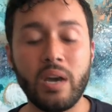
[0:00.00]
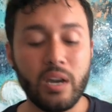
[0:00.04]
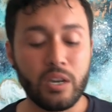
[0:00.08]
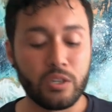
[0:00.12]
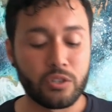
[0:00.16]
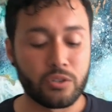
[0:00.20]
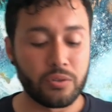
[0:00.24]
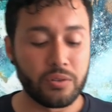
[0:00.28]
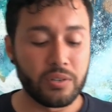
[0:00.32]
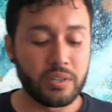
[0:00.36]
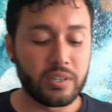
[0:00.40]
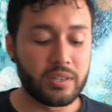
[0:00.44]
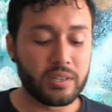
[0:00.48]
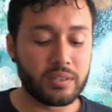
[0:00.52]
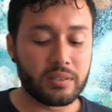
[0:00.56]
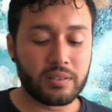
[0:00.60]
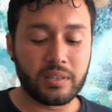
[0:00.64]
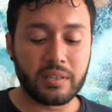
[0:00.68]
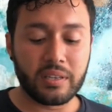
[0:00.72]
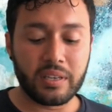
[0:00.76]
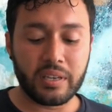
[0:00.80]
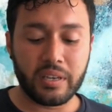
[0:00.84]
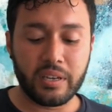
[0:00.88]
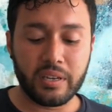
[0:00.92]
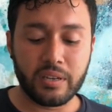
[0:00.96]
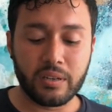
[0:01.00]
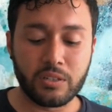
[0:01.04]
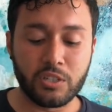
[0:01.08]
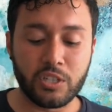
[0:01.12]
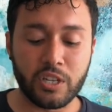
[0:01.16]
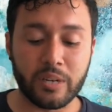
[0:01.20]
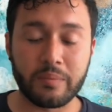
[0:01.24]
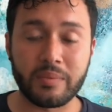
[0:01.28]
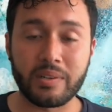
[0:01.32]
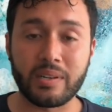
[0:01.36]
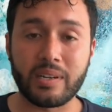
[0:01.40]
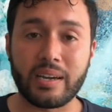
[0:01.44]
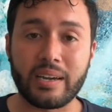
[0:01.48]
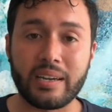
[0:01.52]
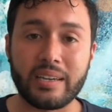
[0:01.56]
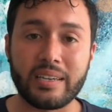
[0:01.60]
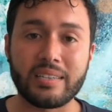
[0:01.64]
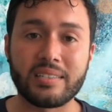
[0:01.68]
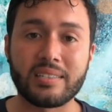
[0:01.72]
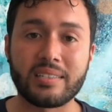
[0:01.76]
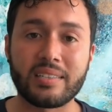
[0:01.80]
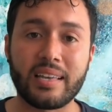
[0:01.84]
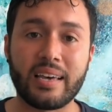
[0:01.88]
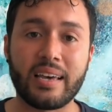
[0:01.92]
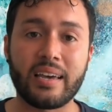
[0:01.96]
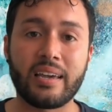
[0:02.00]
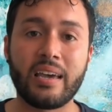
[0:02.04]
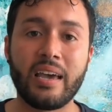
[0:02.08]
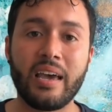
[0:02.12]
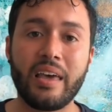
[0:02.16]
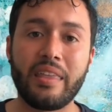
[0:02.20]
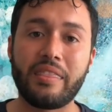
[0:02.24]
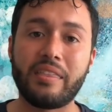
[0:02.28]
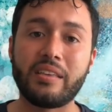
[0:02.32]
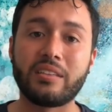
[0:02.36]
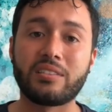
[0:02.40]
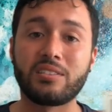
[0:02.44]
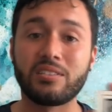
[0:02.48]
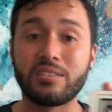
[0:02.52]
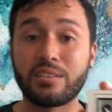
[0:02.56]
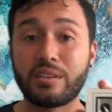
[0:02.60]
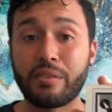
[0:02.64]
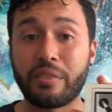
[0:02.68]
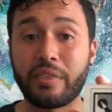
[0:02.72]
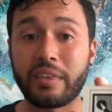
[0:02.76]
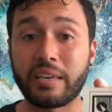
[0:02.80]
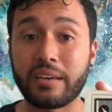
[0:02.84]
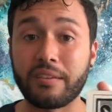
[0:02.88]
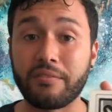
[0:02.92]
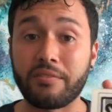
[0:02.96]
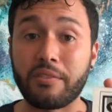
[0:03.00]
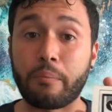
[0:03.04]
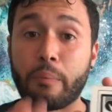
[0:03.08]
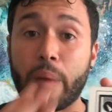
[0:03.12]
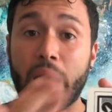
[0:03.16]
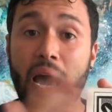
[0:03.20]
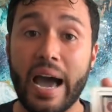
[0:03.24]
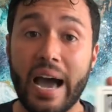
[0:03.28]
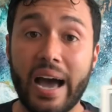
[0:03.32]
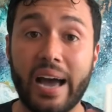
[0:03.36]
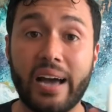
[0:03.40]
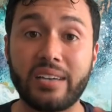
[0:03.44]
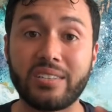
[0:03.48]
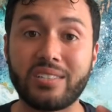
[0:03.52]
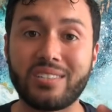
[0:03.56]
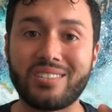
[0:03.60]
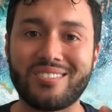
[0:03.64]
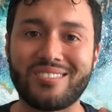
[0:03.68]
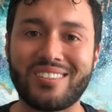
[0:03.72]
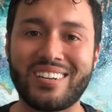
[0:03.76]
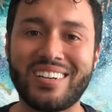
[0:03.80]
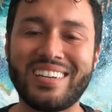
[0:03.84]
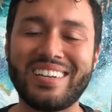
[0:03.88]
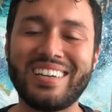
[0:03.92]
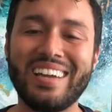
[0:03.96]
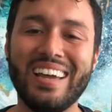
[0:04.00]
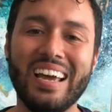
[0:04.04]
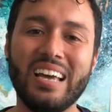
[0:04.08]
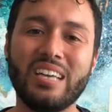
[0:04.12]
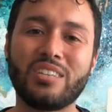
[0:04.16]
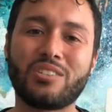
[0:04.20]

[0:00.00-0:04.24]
So the good thing here, Gemini, is that this is a thing of the past, right?